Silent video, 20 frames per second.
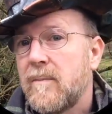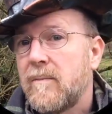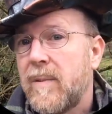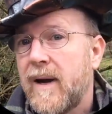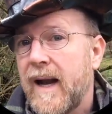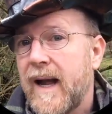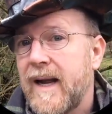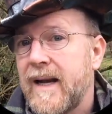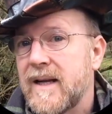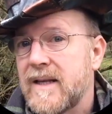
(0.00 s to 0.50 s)

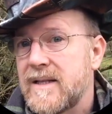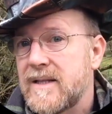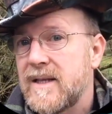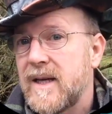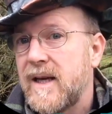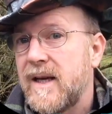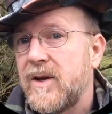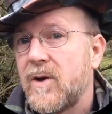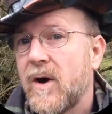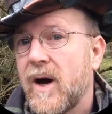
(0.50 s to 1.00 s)
playlist
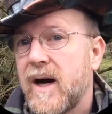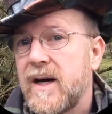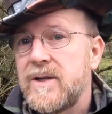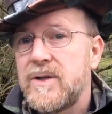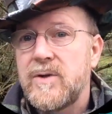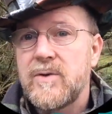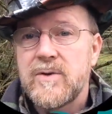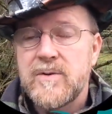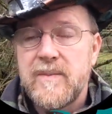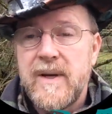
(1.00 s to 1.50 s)
in your
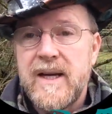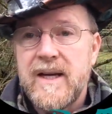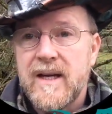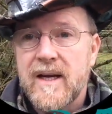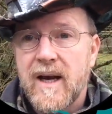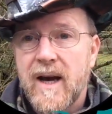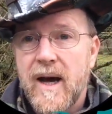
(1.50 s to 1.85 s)
iTunes media